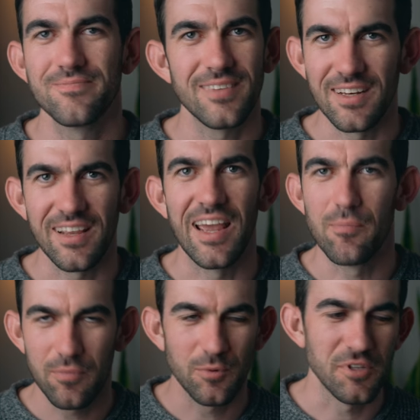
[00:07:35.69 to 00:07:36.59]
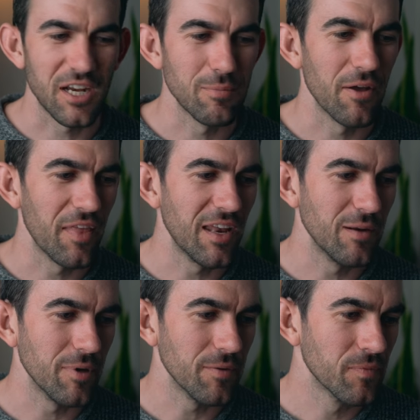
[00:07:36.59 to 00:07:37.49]
in camp. We'll talk about that in a
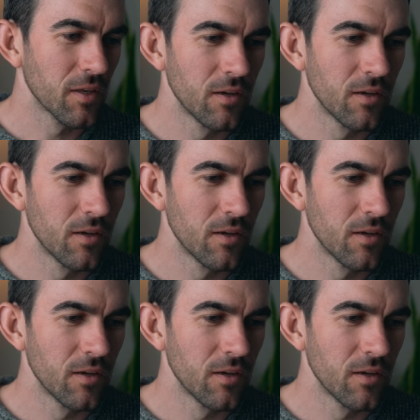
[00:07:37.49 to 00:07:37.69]
bit.